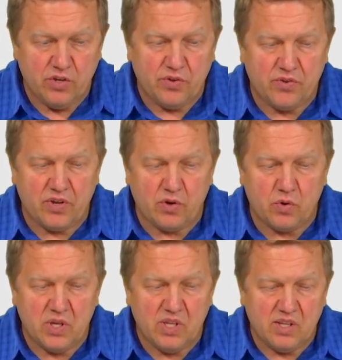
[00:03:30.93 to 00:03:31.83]

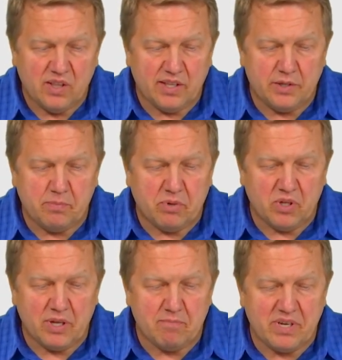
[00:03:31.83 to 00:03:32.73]
So let's
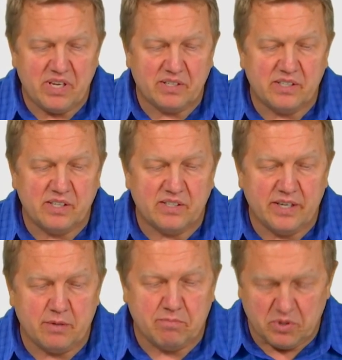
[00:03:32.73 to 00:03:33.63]
pull up my next
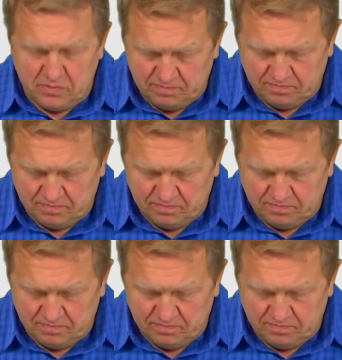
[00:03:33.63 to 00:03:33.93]
example.